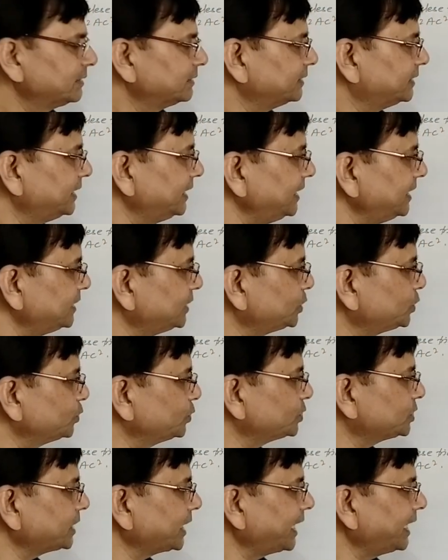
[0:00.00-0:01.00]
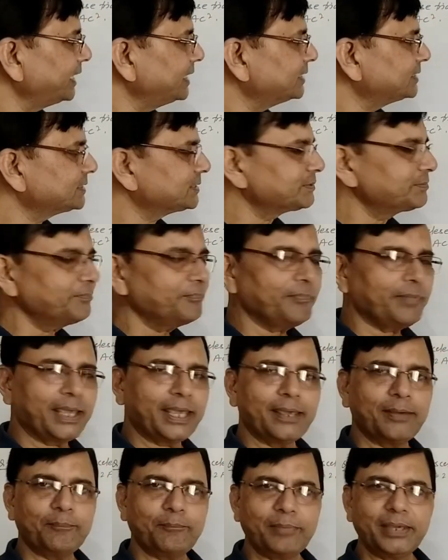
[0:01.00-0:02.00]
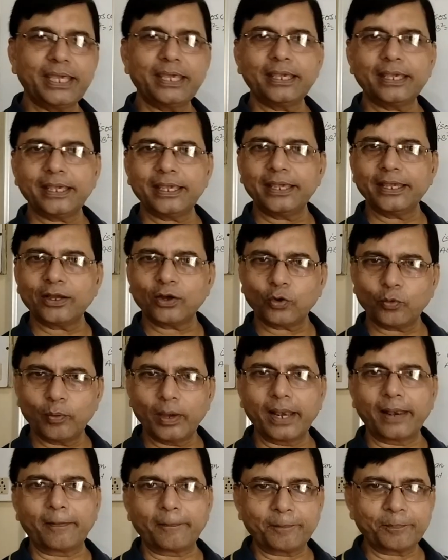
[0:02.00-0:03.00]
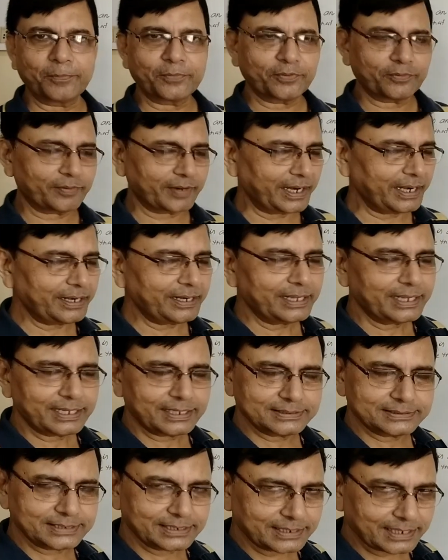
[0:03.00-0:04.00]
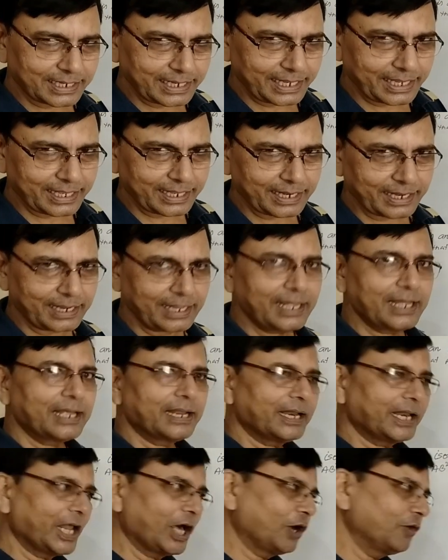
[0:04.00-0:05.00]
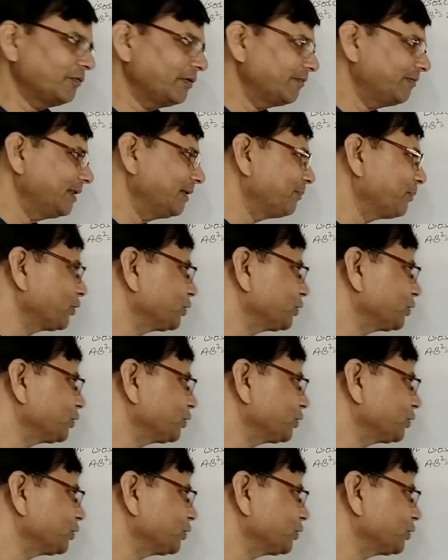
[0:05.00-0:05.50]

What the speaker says: These two sides may be equal, right? Is it clear? Now we will